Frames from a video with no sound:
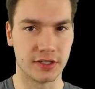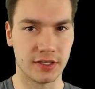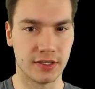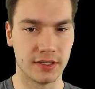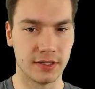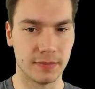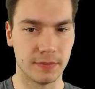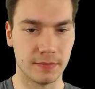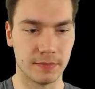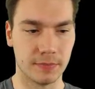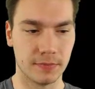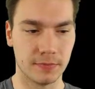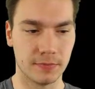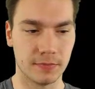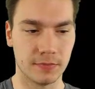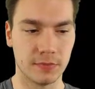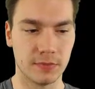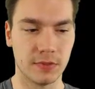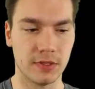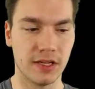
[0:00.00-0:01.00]
um,
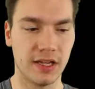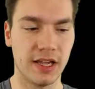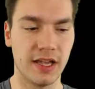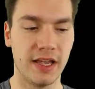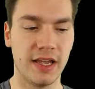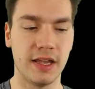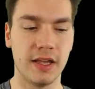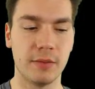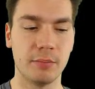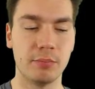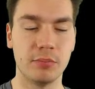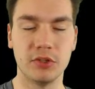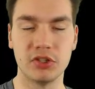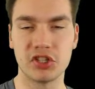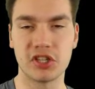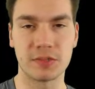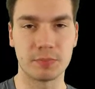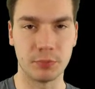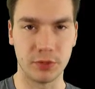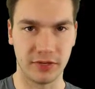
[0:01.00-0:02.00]

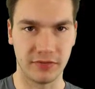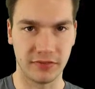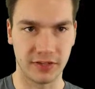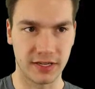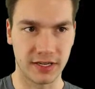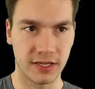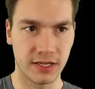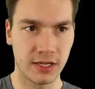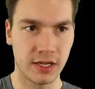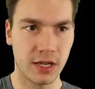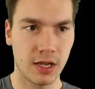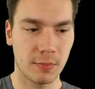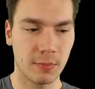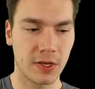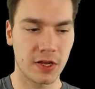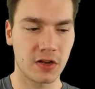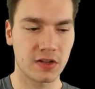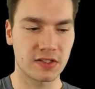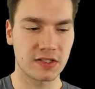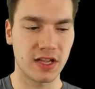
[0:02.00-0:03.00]
just briefly
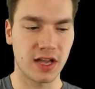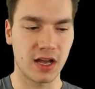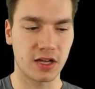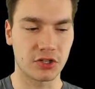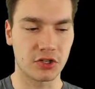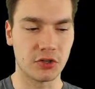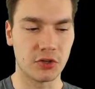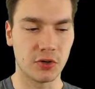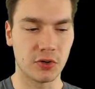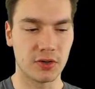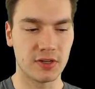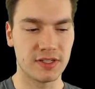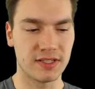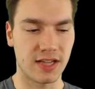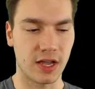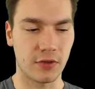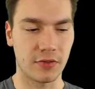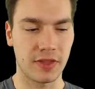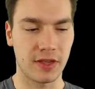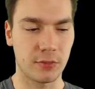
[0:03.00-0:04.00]
because there are tutorials
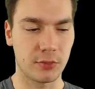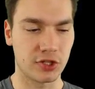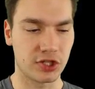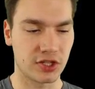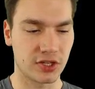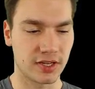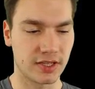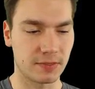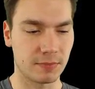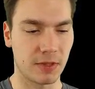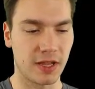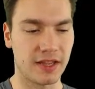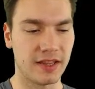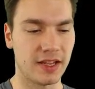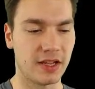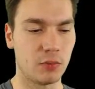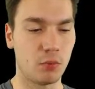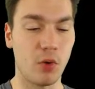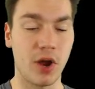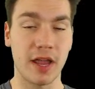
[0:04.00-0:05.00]
out there which explain
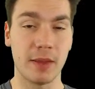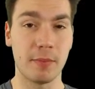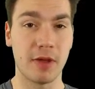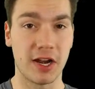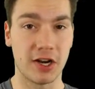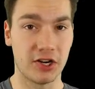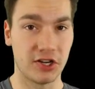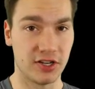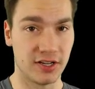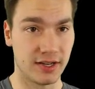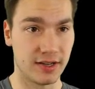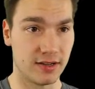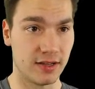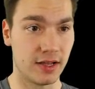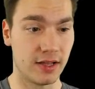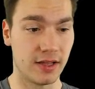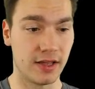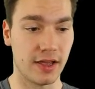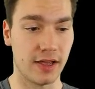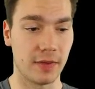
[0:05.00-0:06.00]
that way better than,
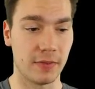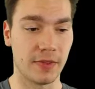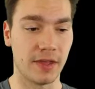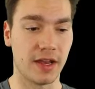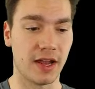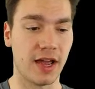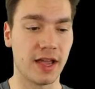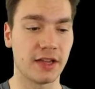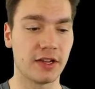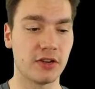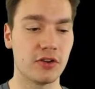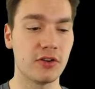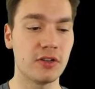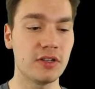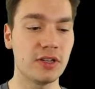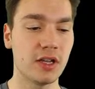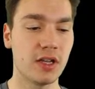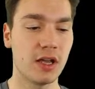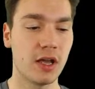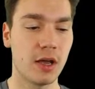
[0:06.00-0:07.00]
than that I
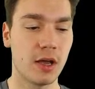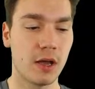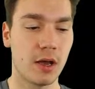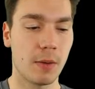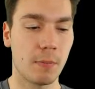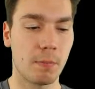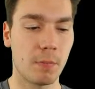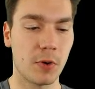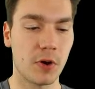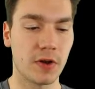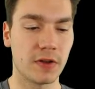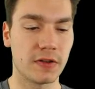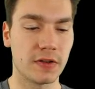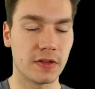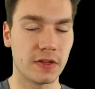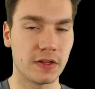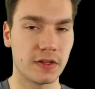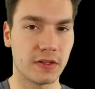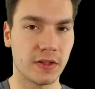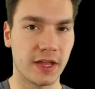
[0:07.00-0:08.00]
could, but
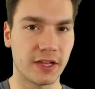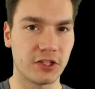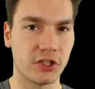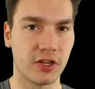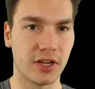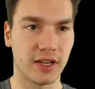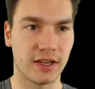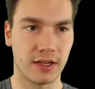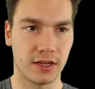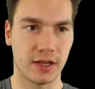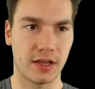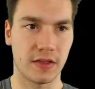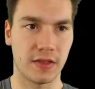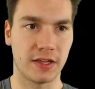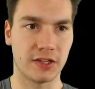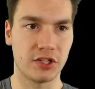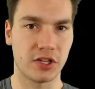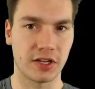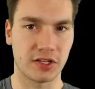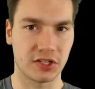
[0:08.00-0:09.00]
that you get uh,
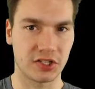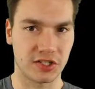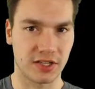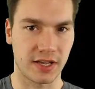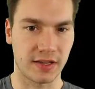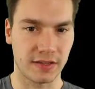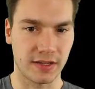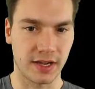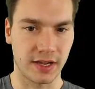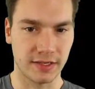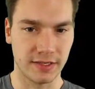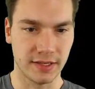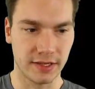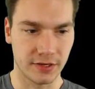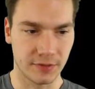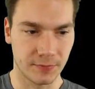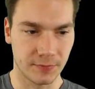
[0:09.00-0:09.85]
that you understand the idea.